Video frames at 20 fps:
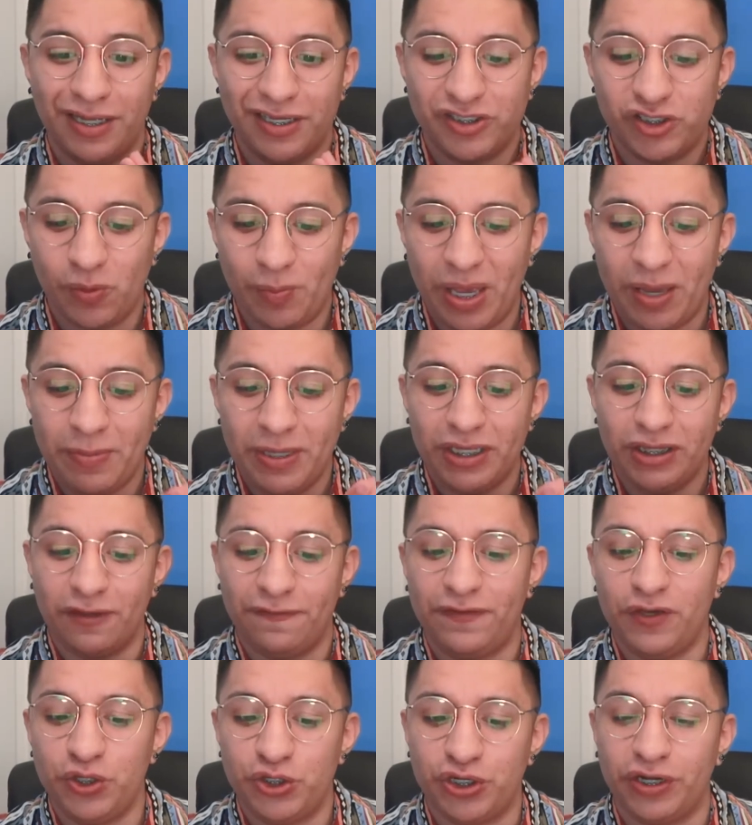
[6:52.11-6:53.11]
So maybe in the
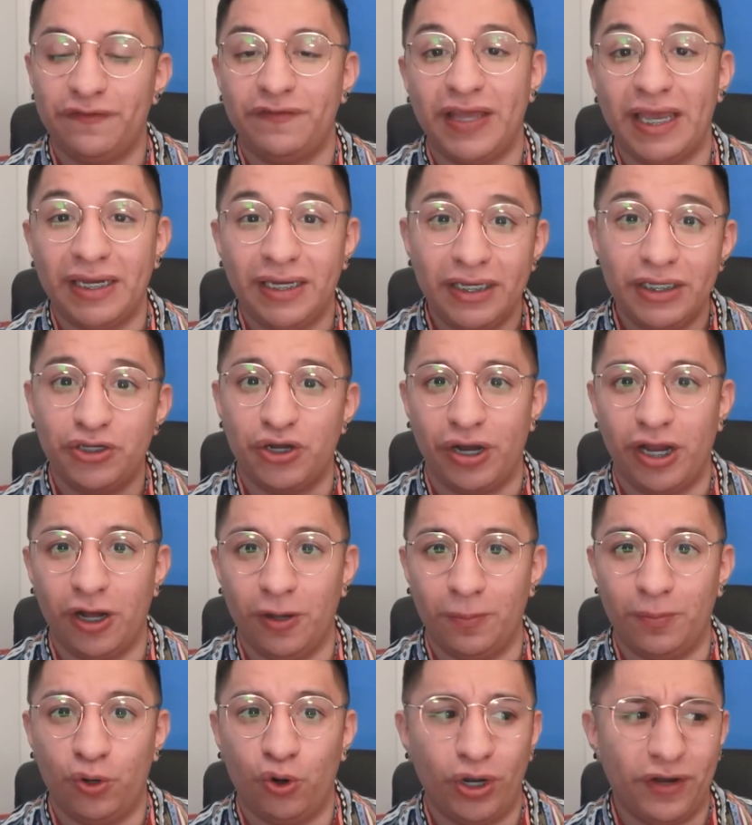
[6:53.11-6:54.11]
future, if they need your
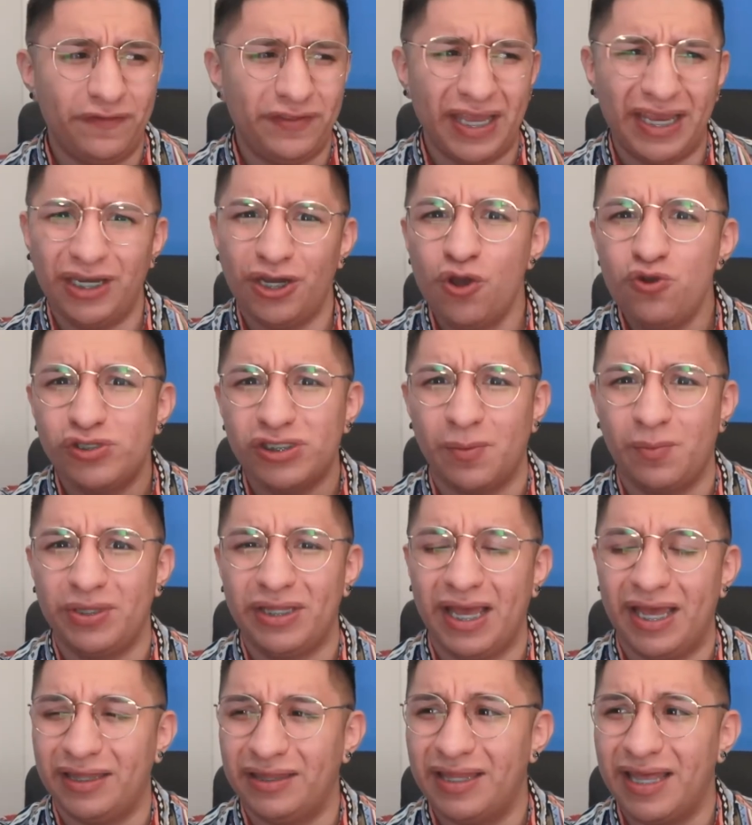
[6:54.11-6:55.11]
help, or if they know
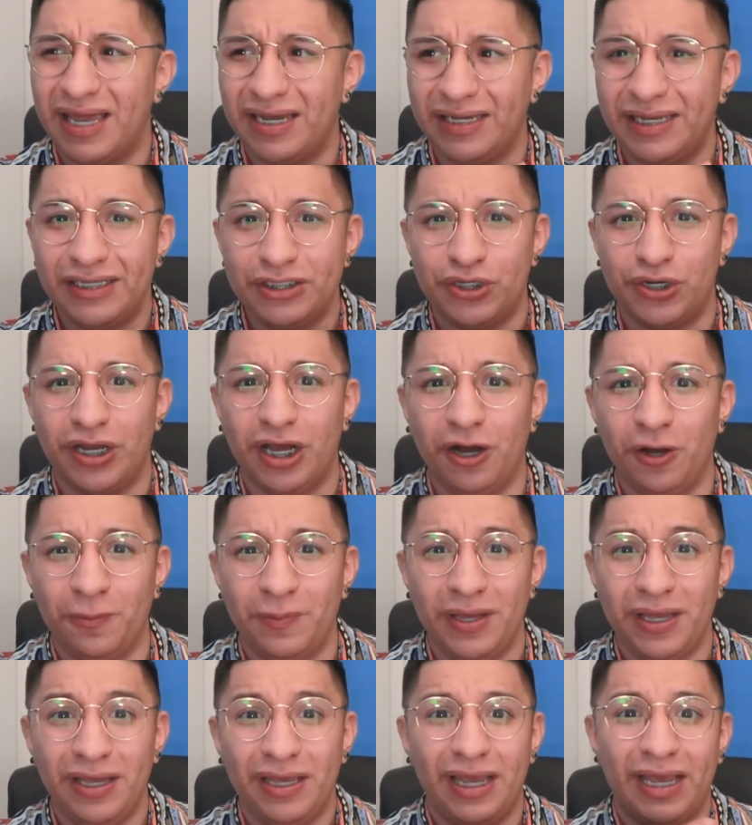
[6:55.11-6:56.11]
someone that needs your
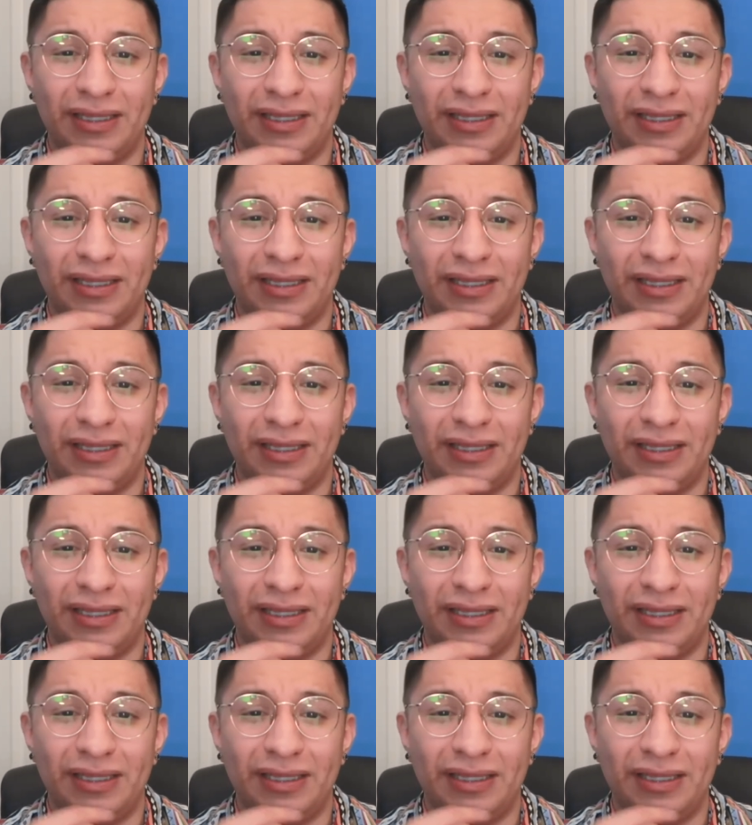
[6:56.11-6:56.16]
help,